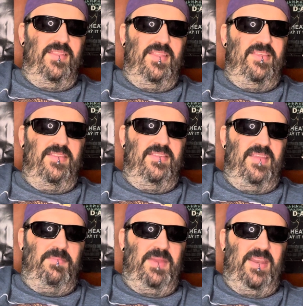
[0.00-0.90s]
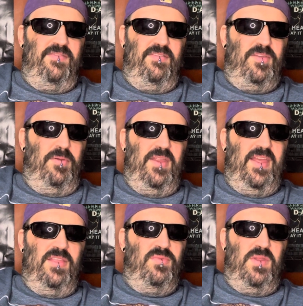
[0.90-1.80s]
This is, I mean, if Exploding
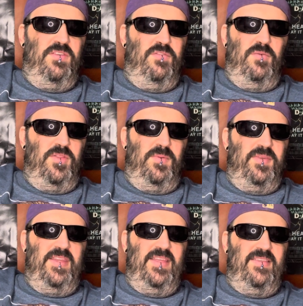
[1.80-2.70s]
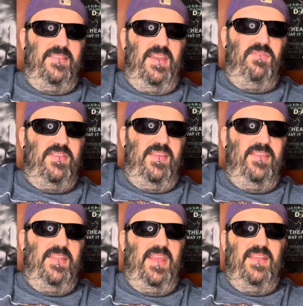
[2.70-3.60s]
Kittens runs for multiple seasons, every
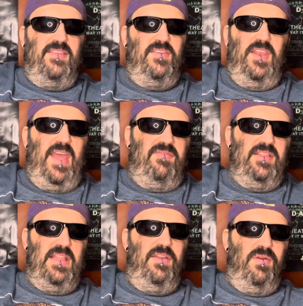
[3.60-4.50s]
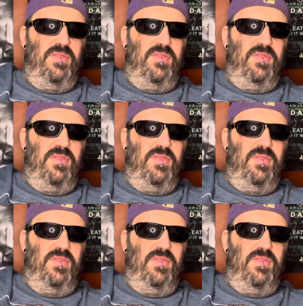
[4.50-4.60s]
season, I guess, is going to have a linear